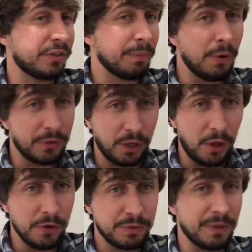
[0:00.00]
They're both
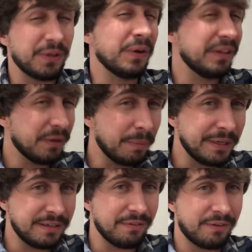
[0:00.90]
close, but they're a little
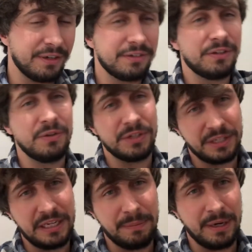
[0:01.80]
bit different, so
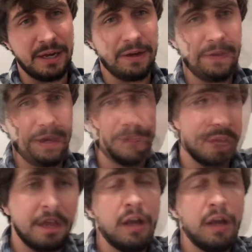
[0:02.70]
just keep an eye on that.